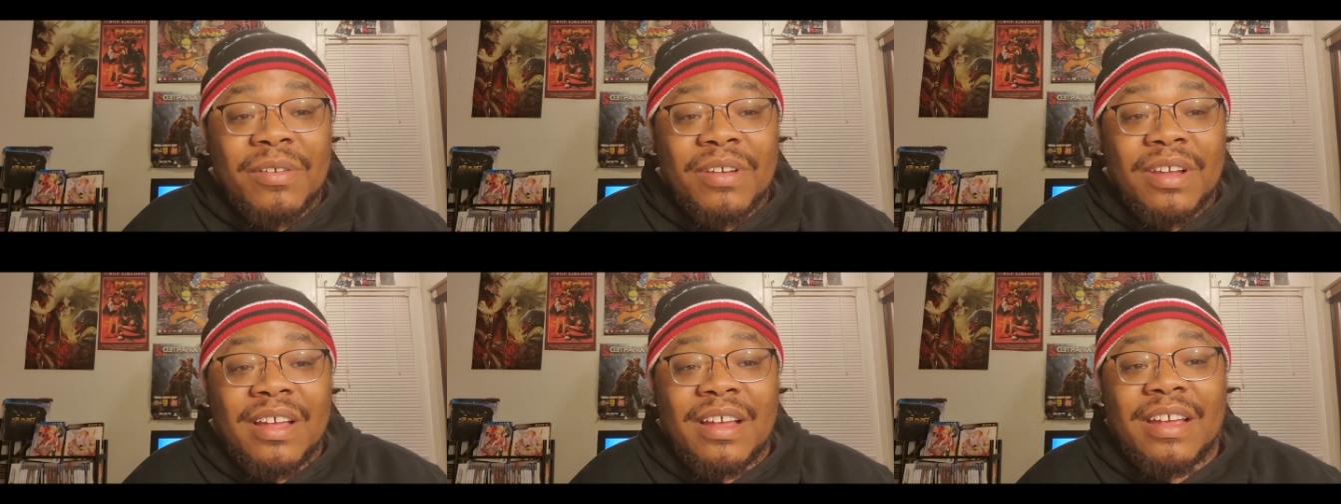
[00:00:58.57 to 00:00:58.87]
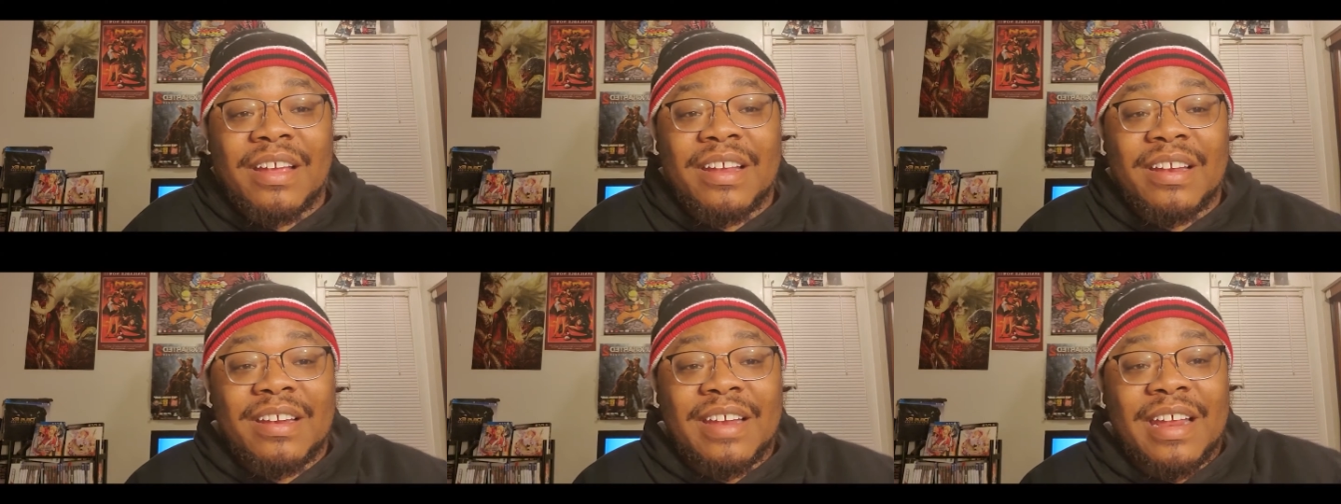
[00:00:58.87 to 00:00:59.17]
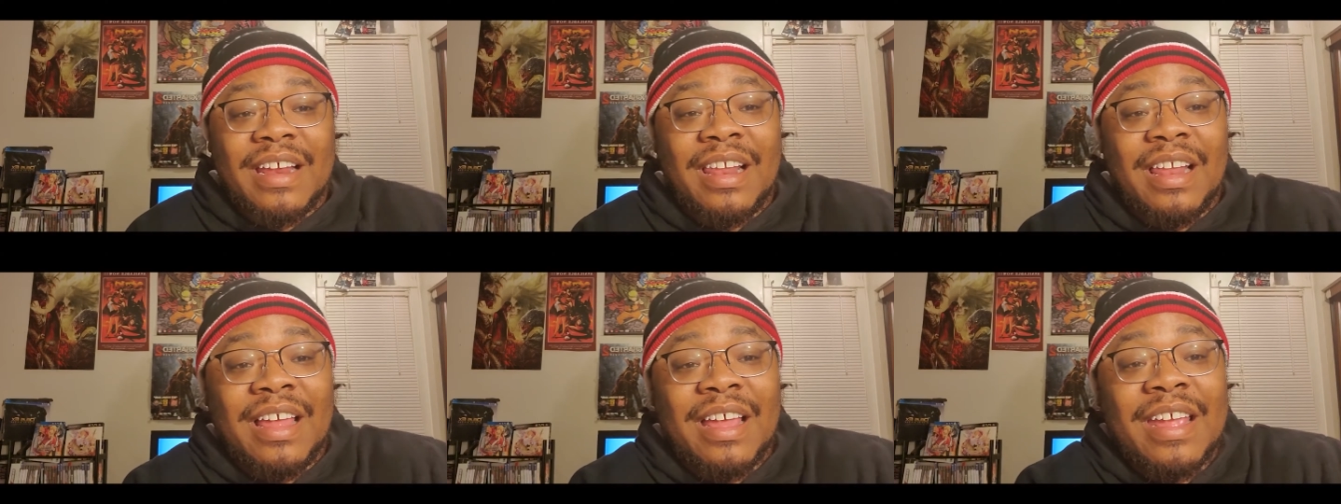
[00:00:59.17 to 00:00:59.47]
Like they
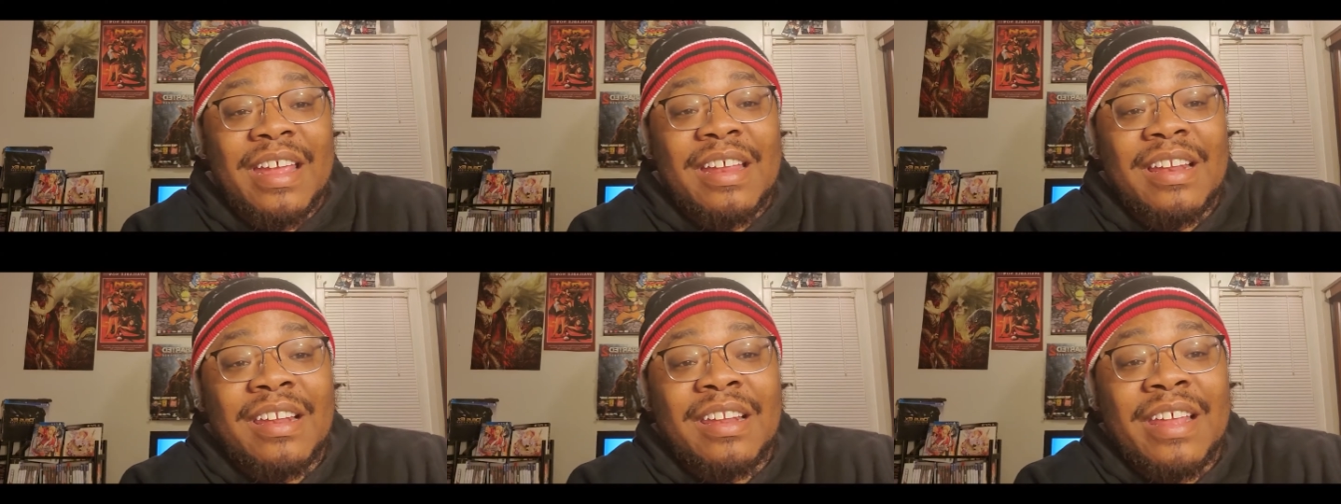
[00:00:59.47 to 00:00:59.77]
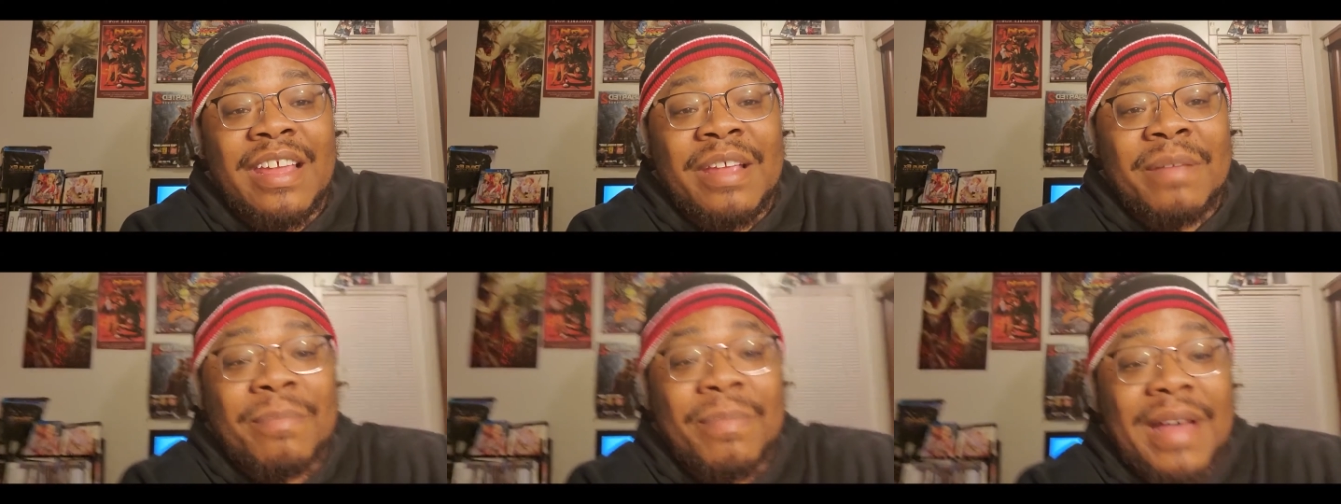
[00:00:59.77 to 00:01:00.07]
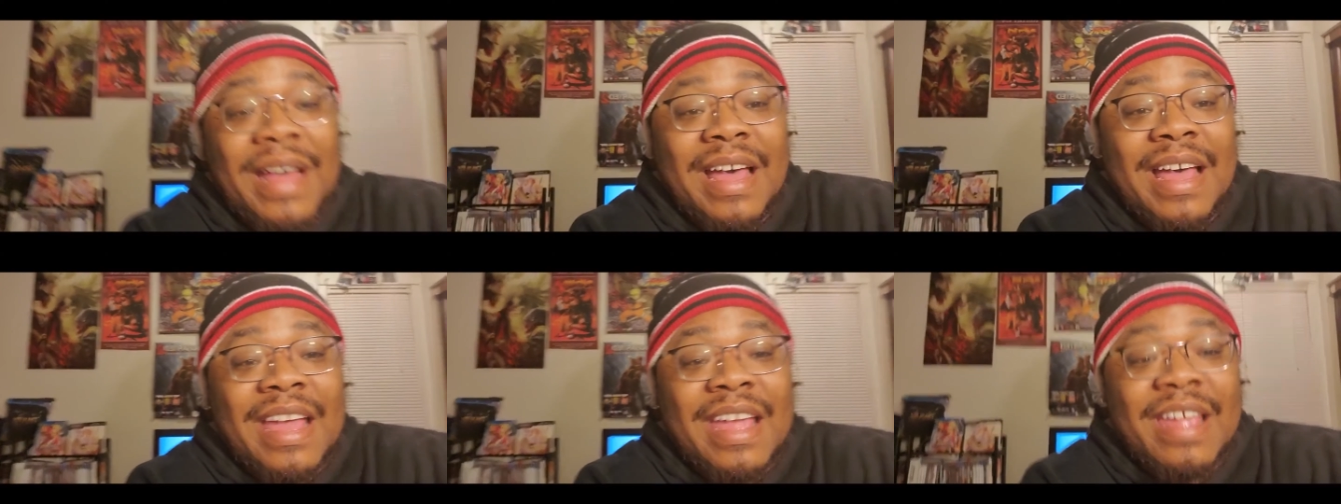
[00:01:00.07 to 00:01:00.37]
like linked
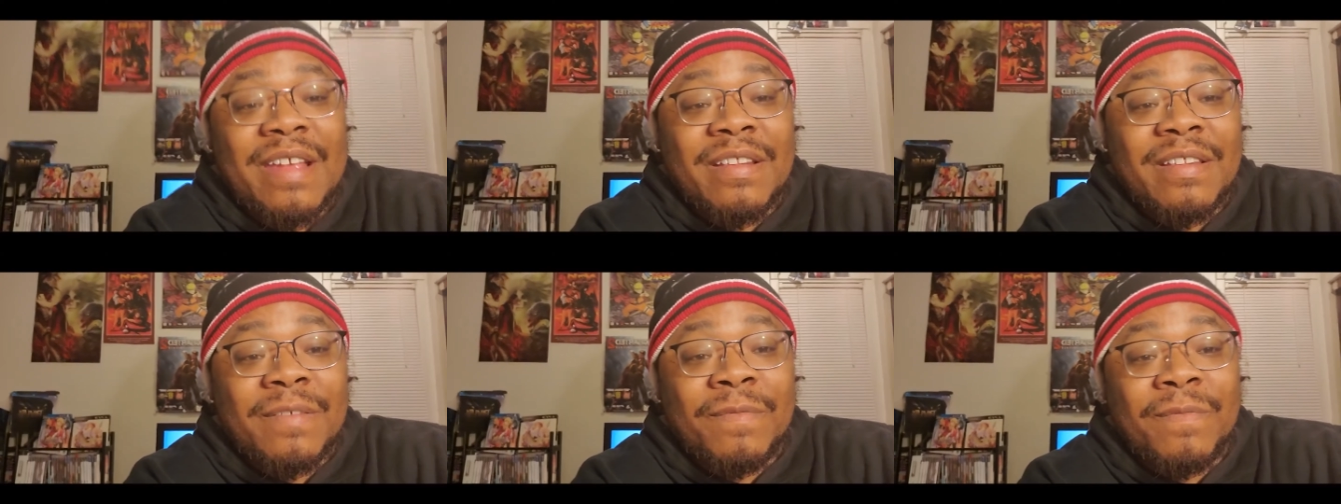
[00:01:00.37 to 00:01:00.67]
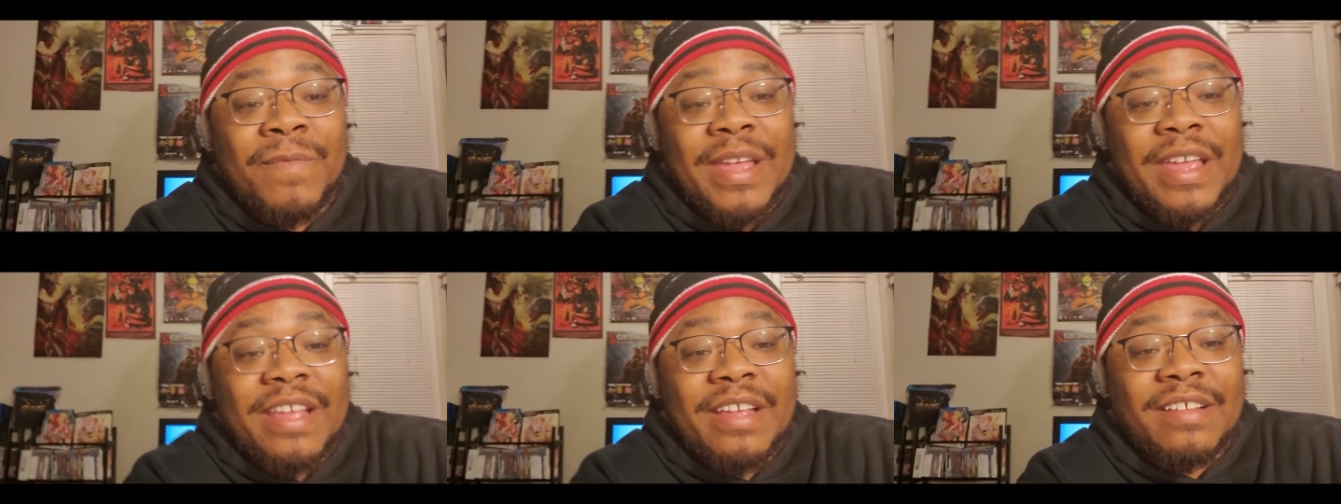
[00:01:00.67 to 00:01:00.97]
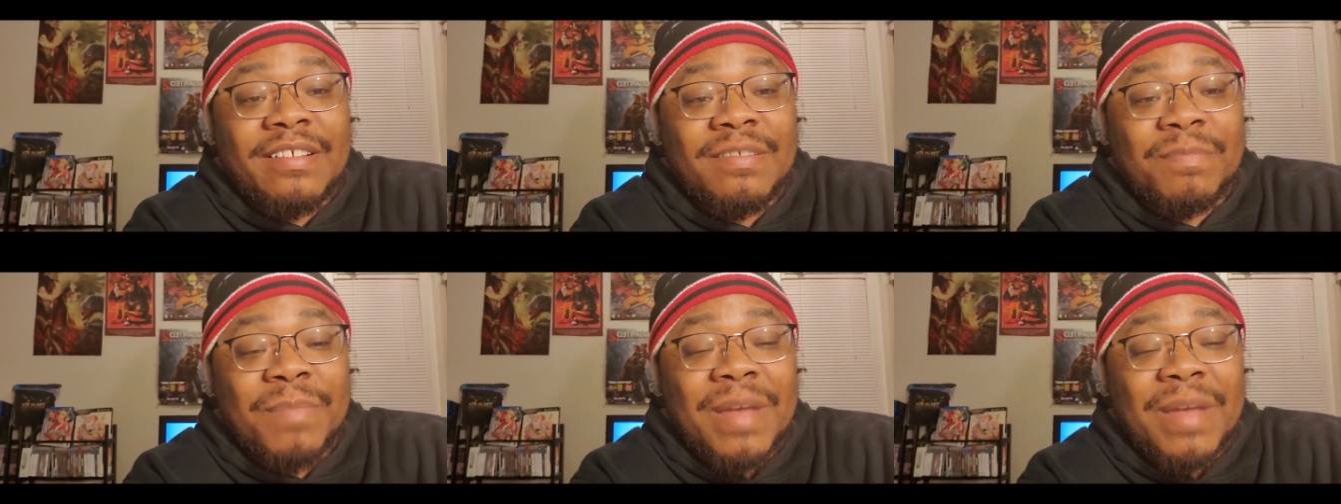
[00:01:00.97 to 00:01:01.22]
by the fates,